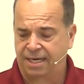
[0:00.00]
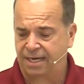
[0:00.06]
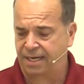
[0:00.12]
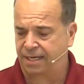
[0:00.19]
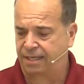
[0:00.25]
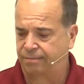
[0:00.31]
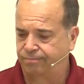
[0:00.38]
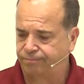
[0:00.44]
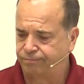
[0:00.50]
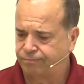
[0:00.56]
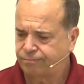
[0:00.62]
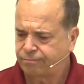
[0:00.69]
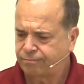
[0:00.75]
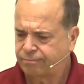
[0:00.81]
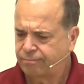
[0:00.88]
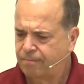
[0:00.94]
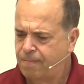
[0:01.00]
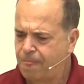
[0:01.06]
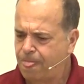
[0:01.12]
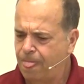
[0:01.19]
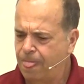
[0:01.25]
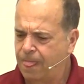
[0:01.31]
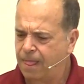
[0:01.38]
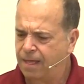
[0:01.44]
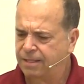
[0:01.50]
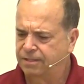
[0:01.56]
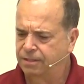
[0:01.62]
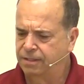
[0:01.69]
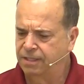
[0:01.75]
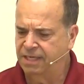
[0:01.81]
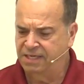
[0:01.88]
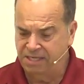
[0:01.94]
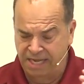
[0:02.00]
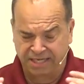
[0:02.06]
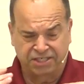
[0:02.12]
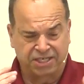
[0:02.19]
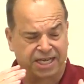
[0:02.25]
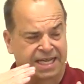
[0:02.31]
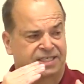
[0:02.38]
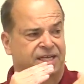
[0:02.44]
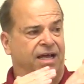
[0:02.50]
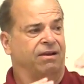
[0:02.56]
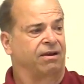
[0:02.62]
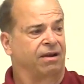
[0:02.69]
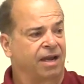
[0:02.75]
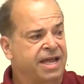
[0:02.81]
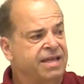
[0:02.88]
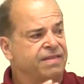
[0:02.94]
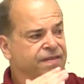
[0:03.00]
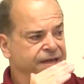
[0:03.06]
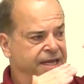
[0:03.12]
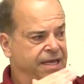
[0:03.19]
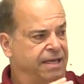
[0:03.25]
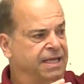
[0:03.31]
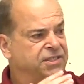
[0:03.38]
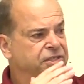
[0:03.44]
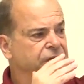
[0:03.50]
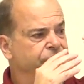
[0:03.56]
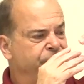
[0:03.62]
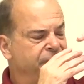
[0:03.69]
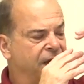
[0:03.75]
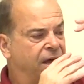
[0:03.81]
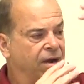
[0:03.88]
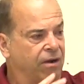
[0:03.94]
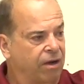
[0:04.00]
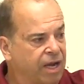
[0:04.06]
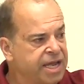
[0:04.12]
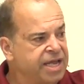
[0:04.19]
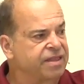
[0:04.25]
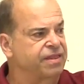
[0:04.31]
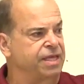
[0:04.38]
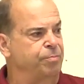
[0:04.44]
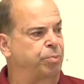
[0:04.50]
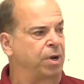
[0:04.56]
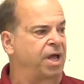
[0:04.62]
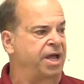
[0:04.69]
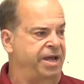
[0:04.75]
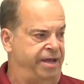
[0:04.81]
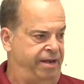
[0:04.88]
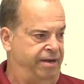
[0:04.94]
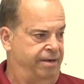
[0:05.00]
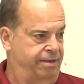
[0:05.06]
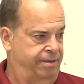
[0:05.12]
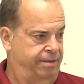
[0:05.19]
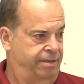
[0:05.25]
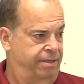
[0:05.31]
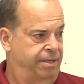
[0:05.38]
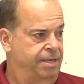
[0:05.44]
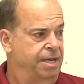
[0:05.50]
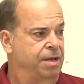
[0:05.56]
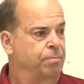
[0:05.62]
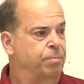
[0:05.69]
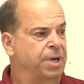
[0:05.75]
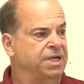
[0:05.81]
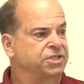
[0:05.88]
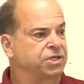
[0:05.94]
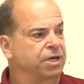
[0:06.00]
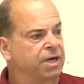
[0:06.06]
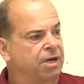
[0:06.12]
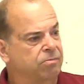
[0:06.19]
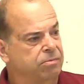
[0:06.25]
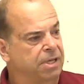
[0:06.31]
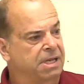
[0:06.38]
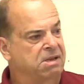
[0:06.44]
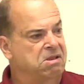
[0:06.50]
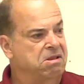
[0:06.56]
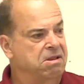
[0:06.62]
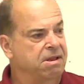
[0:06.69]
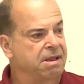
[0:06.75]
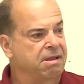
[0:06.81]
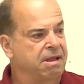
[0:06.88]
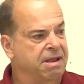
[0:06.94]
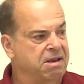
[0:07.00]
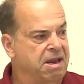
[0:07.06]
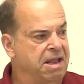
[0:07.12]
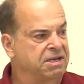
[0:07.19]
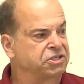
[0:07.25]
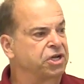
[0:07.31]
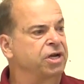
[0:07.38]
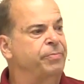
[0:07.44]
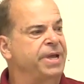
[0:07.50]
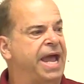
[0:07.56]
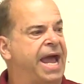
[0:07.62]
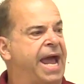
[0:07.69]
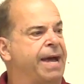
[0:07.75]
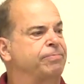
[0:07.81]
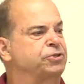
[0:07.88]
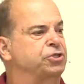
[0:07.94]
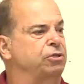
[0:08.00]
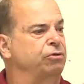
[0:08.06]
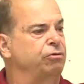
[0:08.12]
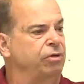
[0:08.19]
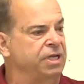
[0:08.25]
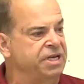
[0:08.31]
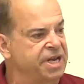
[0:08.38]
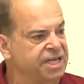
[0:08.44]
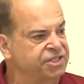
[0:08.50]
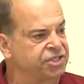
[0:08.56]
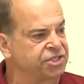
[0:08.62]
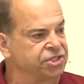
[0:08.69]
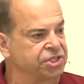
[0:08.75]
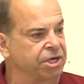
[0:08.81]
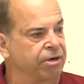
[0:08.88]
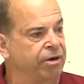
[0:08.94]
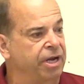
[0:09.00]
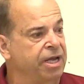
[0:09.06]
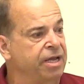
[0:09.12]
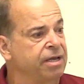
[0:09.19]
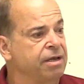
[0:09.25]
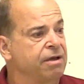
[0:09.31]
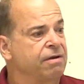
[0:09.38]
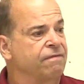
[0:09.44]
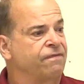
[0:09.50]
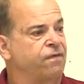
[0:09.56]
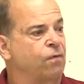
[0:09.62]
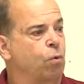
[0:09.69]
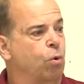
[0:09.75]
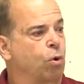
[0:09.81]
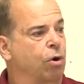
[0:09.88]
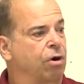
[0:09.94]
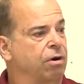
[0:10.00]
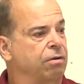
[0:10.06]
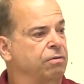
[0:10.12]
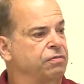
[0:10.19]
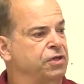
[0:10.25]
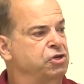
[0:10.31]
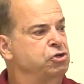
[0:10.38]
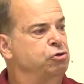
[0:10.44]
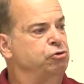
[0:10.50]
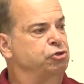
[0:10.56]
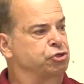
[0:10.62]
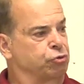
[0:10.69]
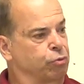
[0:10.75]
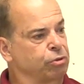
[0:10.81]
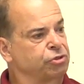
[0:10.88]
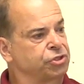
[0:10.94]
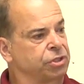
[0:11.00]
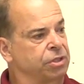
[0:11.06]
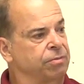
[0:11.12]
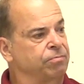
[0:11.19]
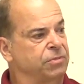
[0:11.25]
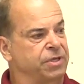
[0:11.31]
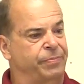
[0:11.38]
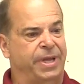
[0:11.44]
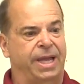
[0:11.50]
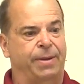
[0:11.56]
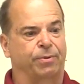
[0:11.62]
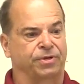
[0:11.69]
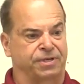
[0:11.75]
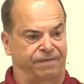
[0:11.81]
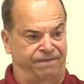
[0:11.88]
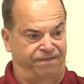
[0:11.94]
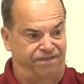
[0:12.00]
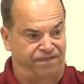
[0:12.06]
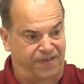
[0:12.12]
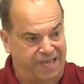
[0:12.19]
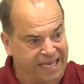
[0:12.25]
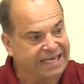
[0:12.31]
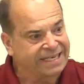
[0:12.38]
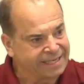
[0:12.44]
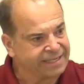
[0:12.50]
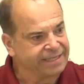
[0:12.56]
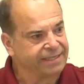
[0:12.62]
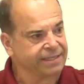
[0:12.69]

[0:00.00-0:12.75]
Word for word: Um, it, it's, it's a lengthy, it's going to be a lengthy plain, but it's going to, it, it, it's going to be absolutely necessary for the New Jerusalem to be able to fit